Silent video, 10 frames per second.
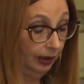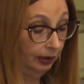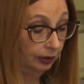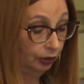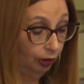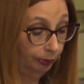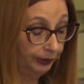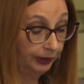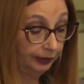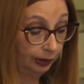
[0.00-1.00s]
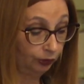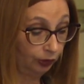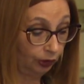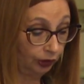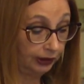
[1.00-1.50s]
The competent
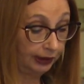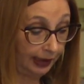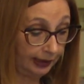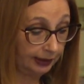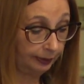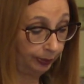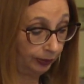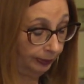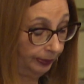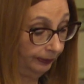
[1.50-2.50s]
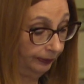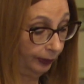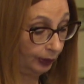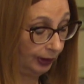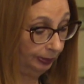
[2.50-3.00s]
authority has the
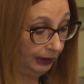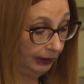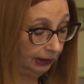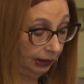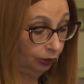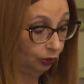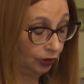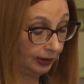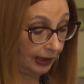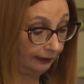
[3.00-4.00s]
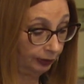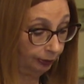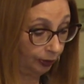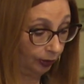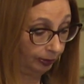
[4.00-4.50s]
possibility to resolve the
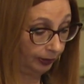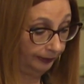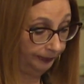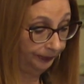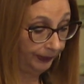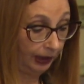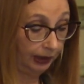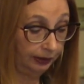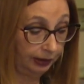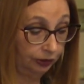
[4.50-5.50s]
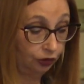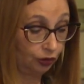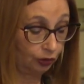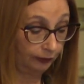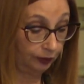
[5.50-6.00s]
problem in the
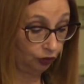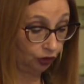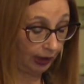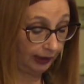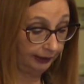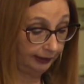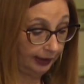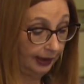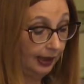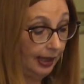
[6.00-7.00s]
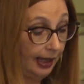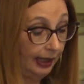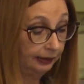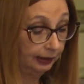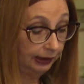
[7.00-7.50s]
interest of the child
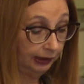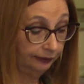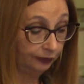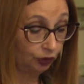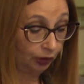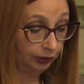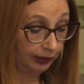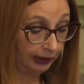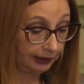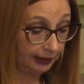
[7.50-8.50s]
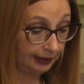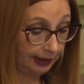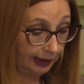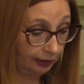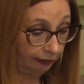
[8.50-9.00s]
and leave joint
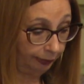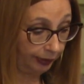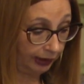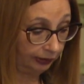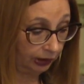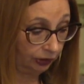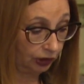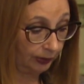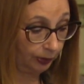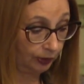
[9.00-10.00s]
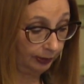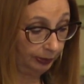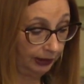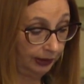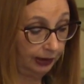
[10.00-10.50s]
exercise of parental
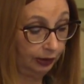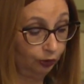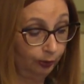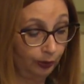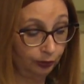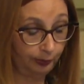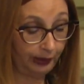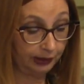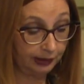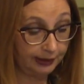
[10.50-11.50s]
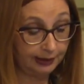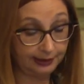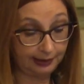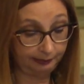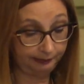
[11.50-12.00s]
responsibility to both parents in
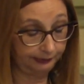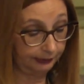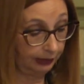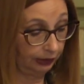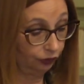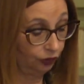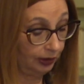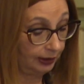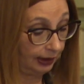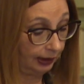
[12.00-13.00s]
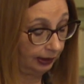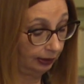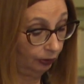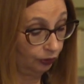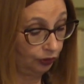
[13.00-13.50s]
some countries like
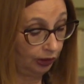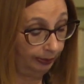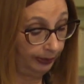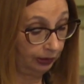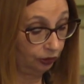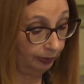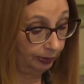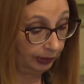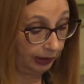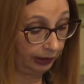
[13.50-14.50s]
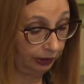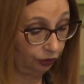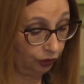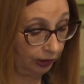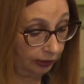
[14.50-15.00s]
Austria, Belgium, Bulgaria,
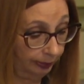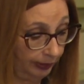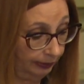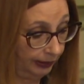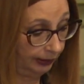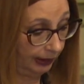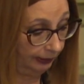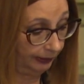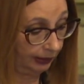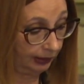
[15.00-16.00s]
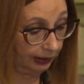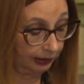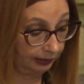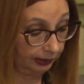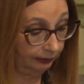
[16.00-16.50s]
Czech Republic, Denmark,
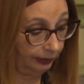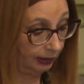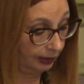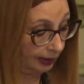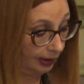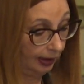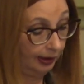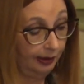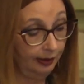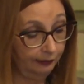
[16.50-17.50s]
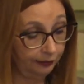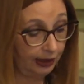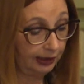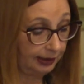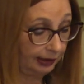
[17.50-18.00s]
England and Wales,
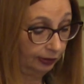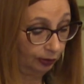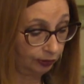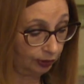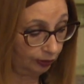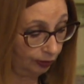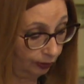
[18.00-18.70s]
France, and also